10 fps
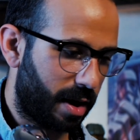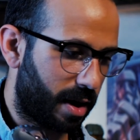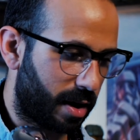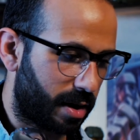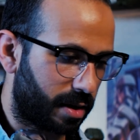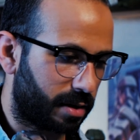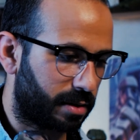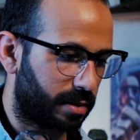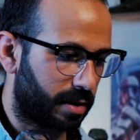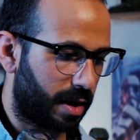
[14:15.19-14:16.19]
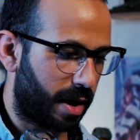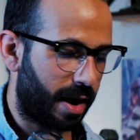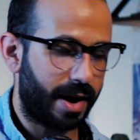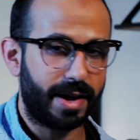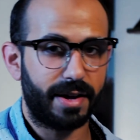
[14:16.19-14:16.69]
and
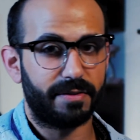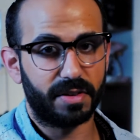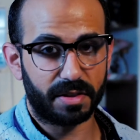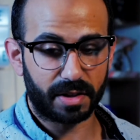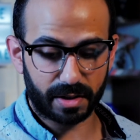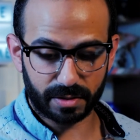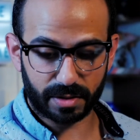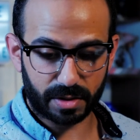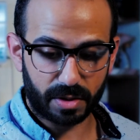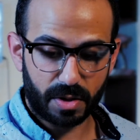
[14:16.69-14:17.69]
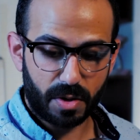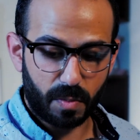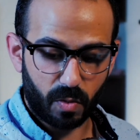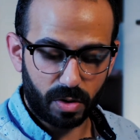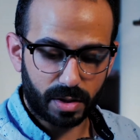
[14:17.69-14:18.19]
I have nothing else
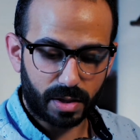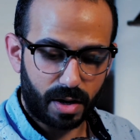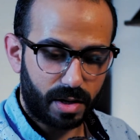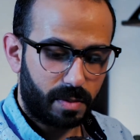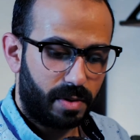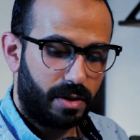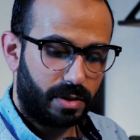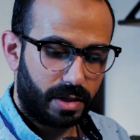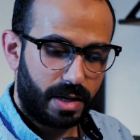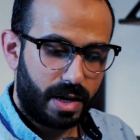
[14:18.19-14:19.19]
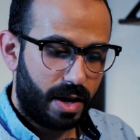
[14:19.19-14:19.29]
more to talk about.